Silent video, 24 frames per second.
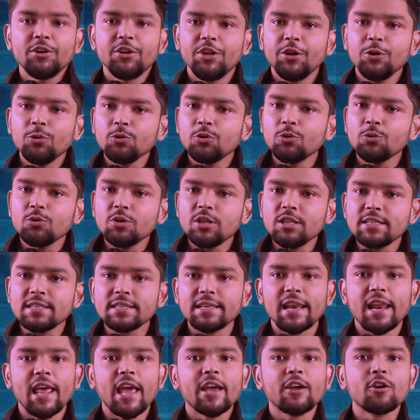Due to
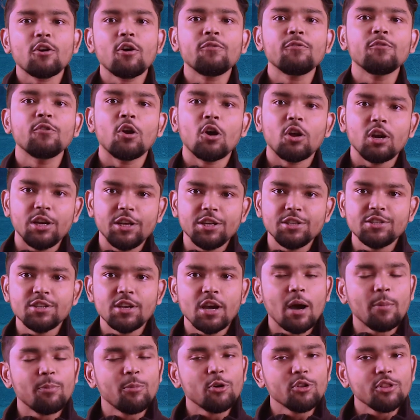this lack of knowledge
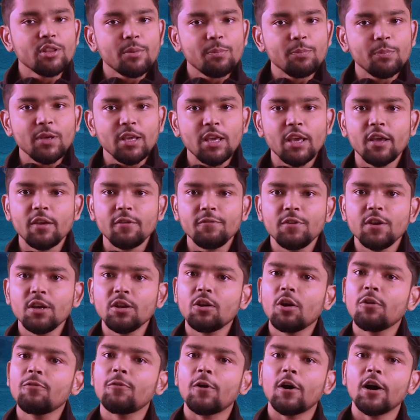upon the behavior
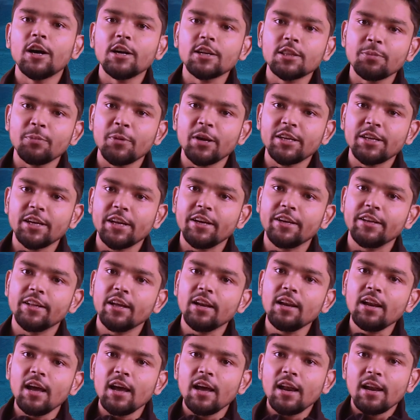of earth
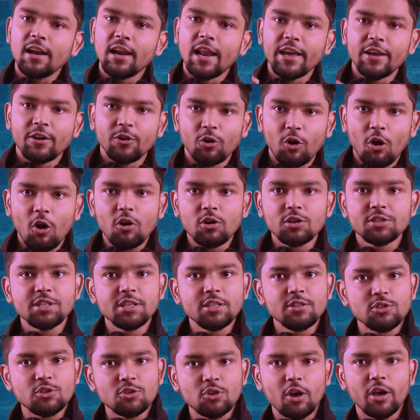material like rocks
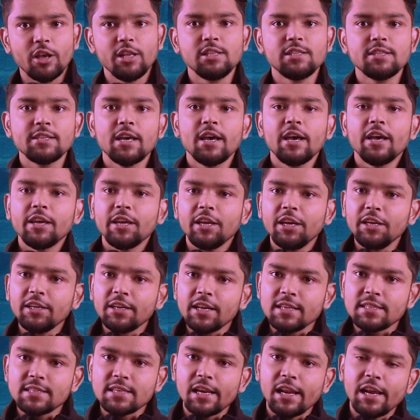and soils, it
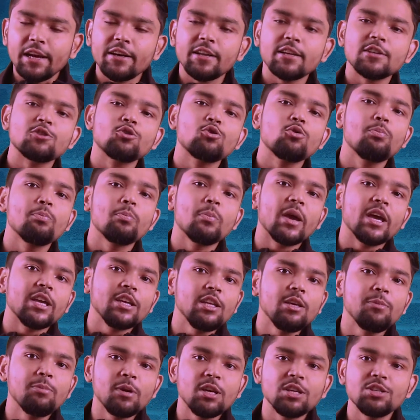has led us to
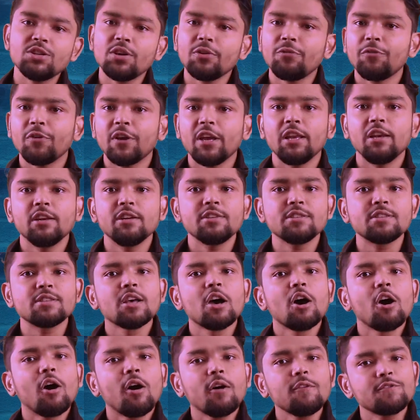many major
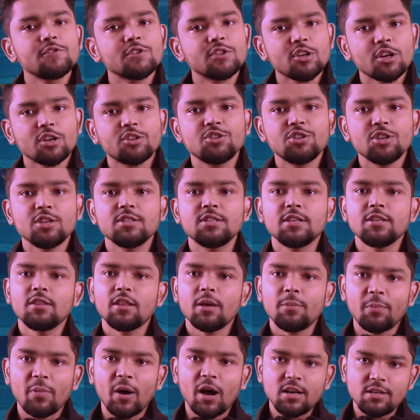failures of structures in
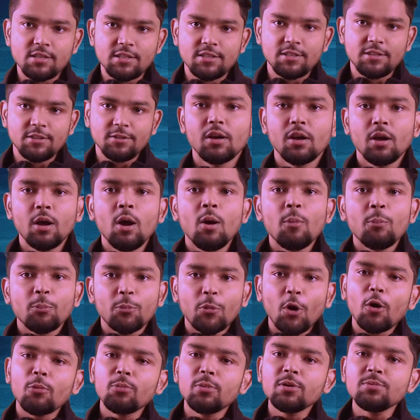the past.
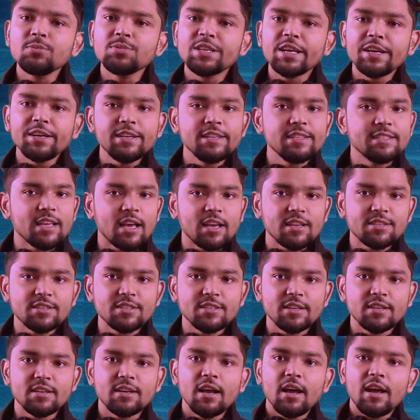Problems and
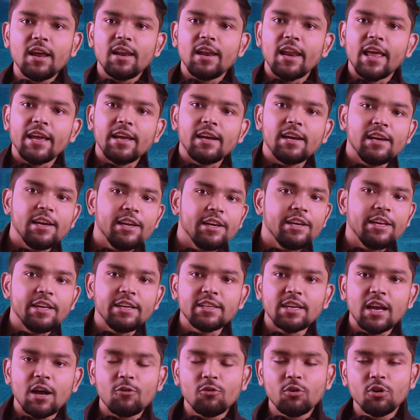disaster like
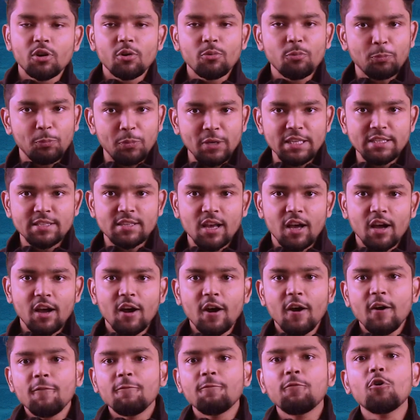Leaning Tower of
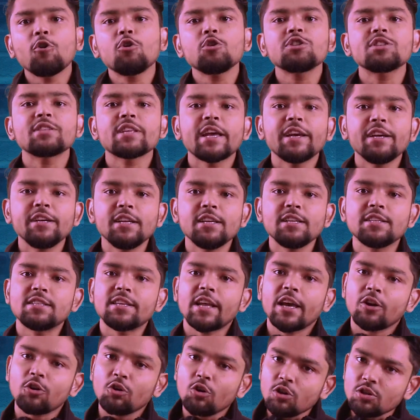Pisa forced
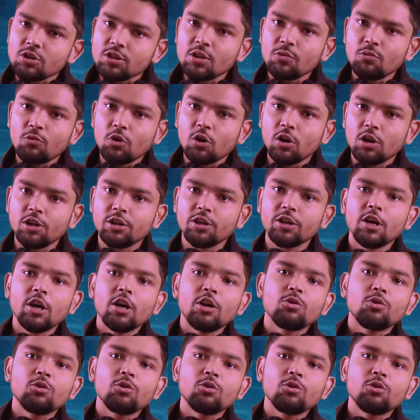scientists across the world